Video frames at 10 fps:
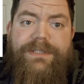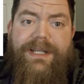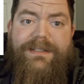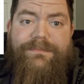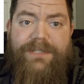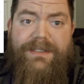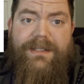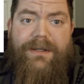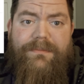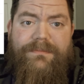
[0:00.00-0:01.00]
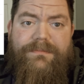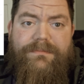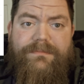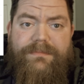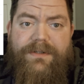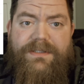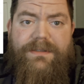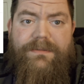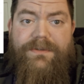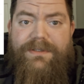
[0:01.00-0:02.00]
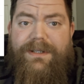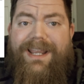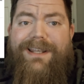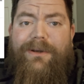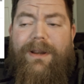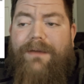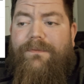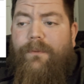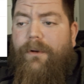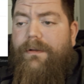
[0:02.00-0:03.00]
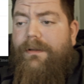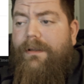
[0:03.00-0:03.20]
Check that out. There's a handy graph for it.